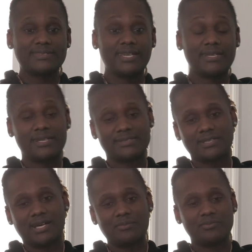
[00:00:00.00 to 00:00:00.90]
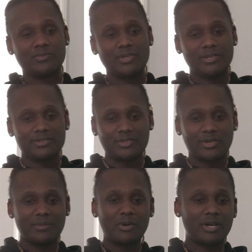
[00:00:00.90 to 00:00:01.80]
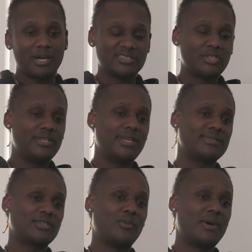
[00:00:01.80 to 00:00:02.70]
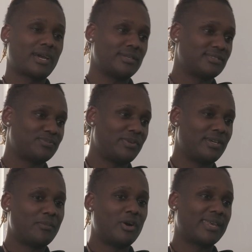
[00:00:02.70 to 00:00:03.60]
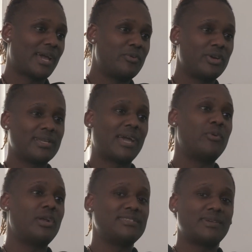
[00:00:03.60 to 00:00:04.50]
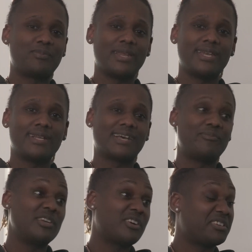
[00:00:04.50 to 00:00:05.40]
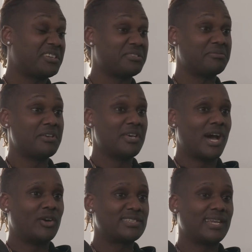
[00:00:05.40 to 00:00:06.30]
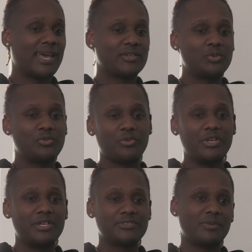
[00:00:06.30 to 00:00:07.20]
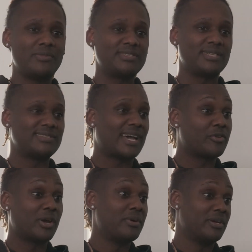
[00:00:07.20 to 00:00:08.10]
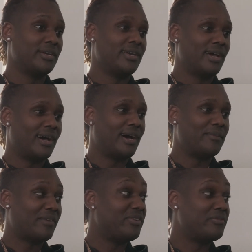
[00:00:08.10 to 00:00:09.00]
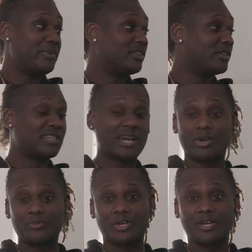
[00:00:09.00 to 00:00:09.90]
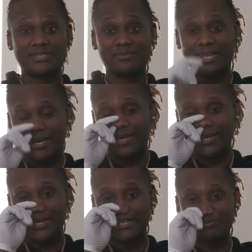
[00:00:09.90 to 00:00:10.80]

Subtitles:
Yes. Talking about Arsenal, then let's go back and speak about Gabriel. Gabriel is a player that I've been cutting, I would say like 2-3 years from he's in Zagreb. I've even been to Zagreb to cut him. Yeah.